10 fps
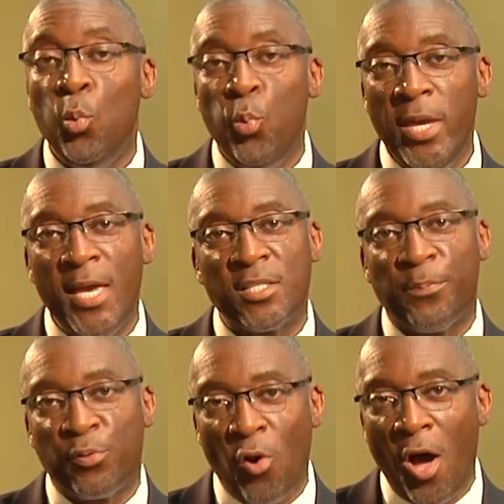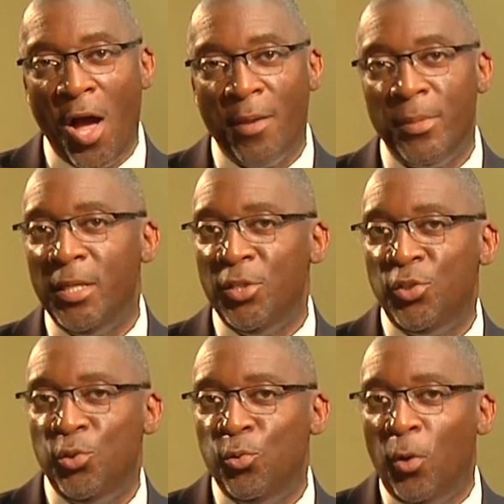We as a prime
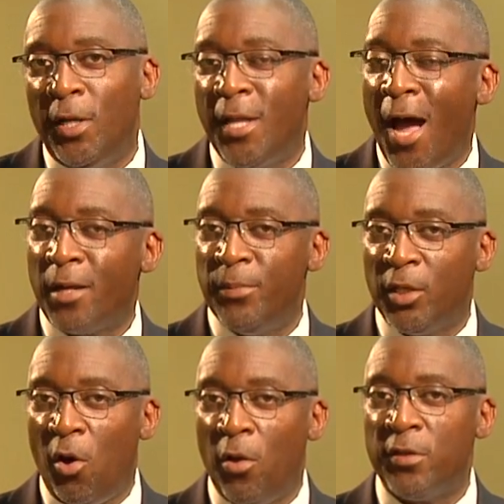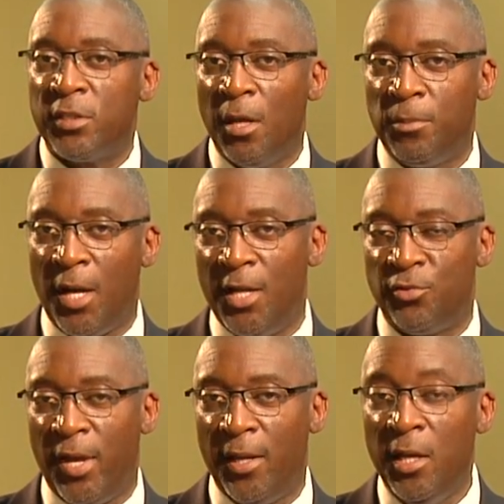issue a document called a
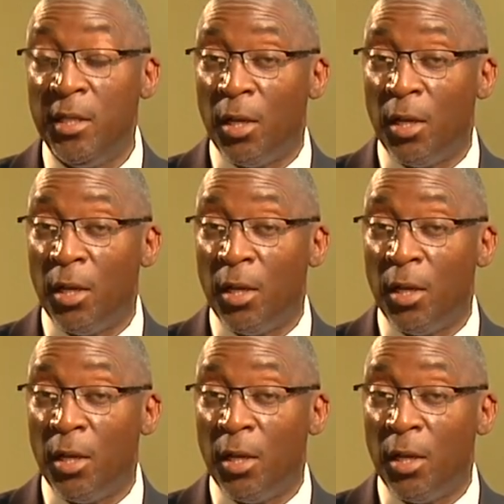subcontract.